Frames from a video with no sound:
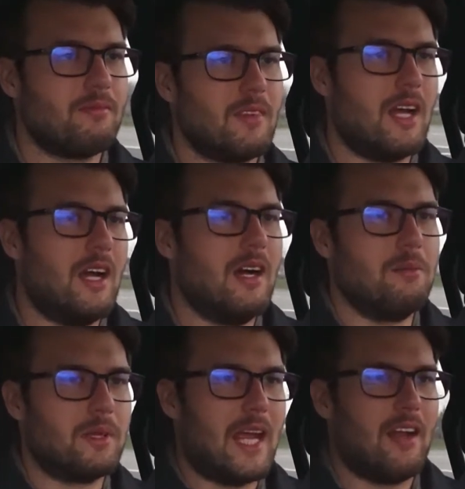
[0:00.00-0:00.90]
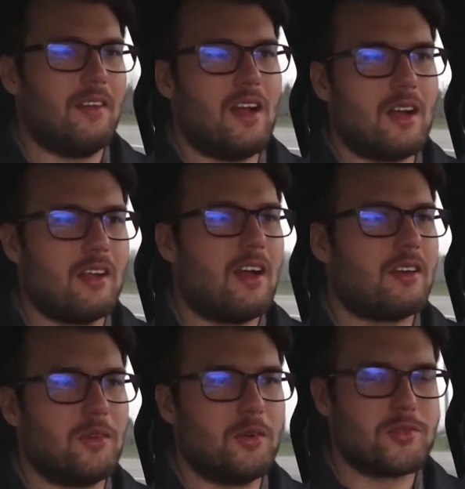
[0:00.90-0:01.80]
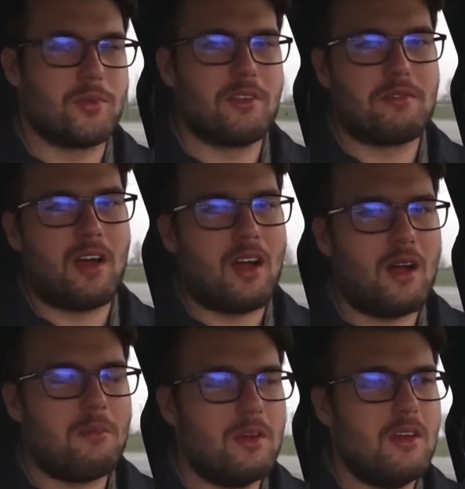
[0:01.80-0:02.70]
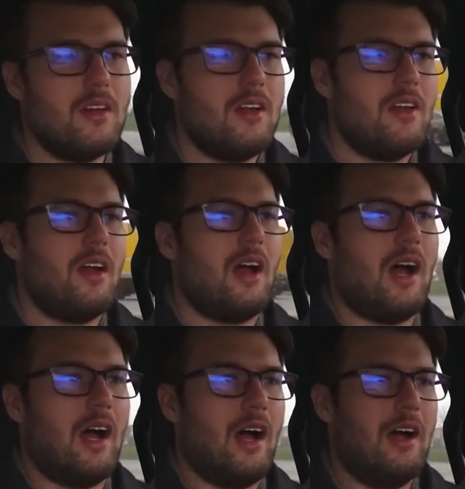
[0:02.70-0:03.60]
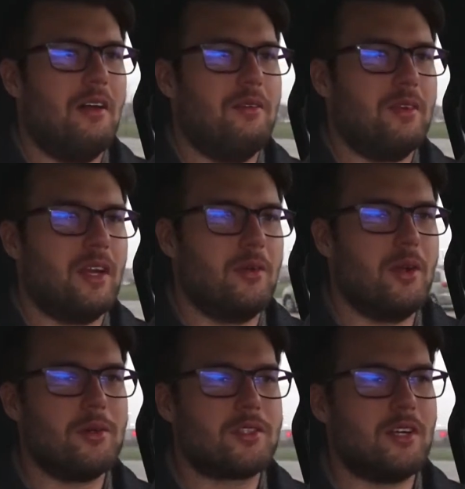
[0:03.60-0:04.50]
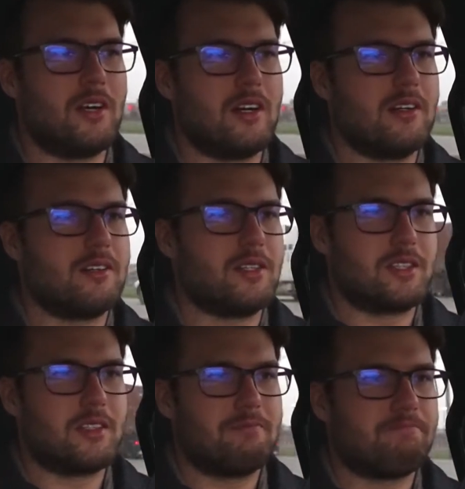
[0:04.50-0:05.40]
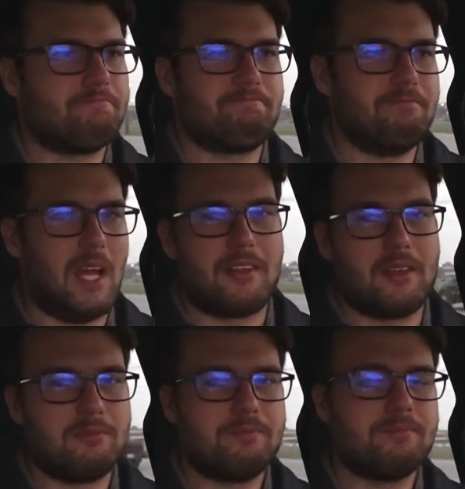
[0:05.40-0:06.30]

can't unlock and lock the doors with the fob, no start, just nothing.